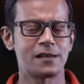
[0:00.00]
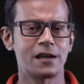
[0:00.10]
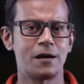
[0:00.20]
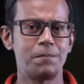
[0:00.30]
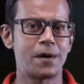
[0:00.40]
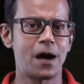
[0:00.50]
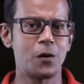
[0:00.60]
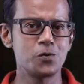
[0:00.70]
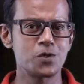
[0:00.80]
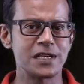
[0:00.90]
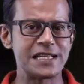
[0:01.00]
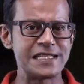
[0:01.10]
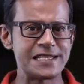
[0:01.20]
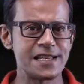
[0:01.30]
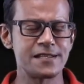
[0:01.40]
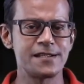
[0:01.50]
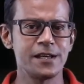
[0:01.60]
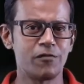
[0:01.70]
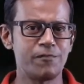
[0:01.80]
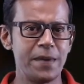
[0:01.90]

the compounds consisting of